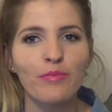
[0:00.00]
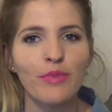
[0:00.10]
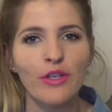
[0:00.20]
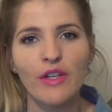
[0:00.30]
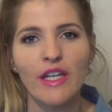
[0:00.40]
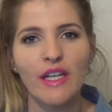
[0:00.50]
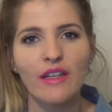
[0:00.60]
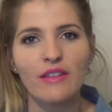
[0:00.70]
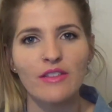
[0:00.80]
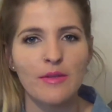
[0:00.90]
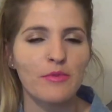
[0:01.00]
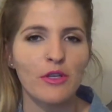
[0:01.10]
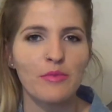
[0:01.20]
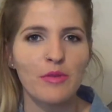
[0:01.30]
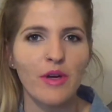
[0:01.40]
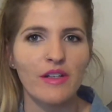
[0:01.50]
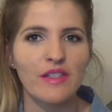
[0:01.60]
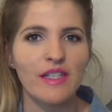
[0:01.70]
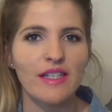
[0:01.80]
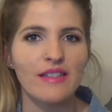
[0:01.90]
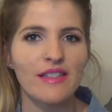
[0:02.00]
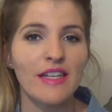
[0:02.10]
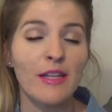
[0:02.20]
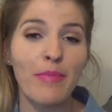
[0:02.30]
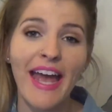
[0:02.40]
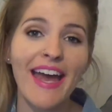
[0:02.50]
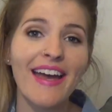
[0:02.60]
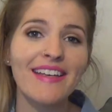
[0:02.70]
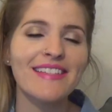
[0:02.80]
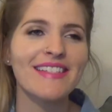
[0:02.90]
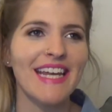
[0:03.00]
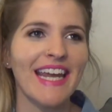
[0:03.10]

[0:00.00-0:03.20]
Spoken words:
beauty subscription boxes in the past